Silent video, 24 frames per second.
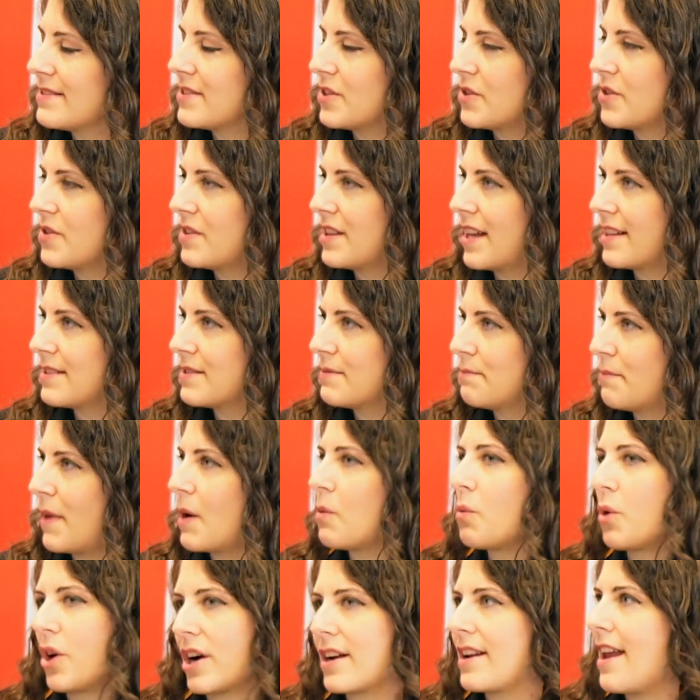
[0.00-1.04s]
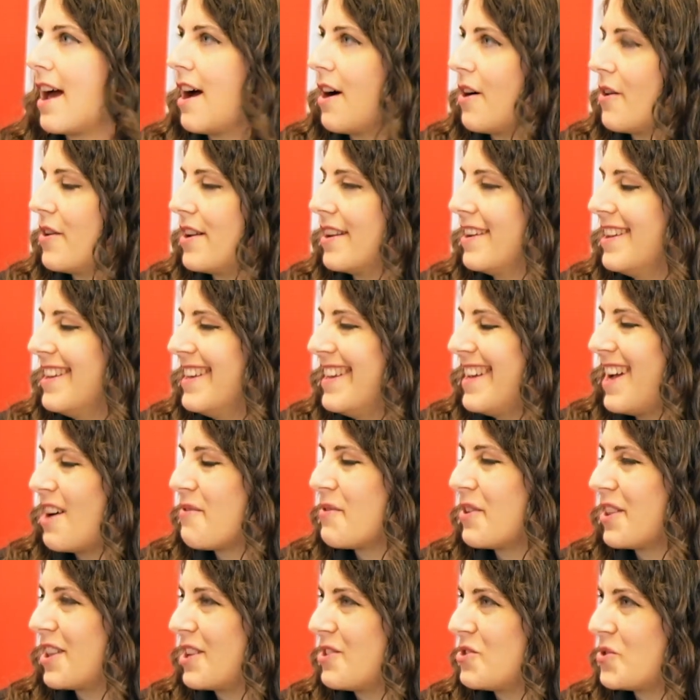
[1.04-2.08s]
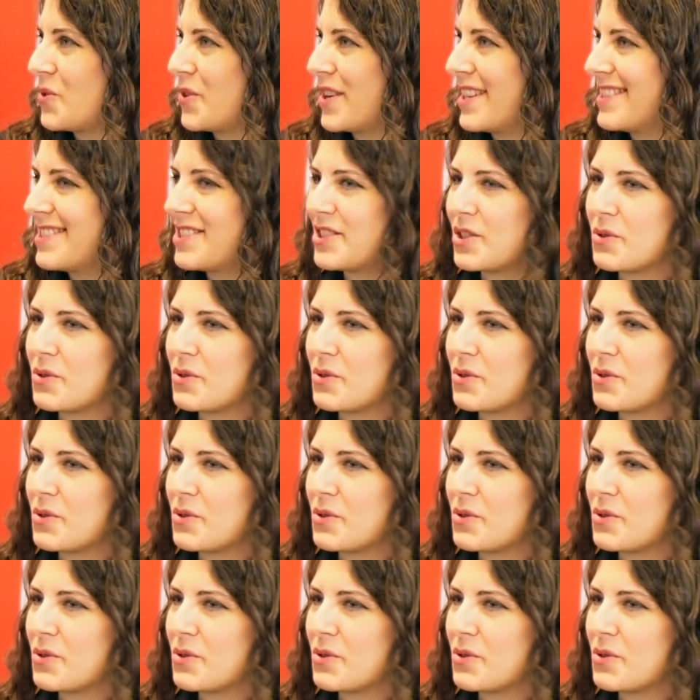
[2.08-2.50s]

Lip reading: So that's my work now, and I really enjoy it.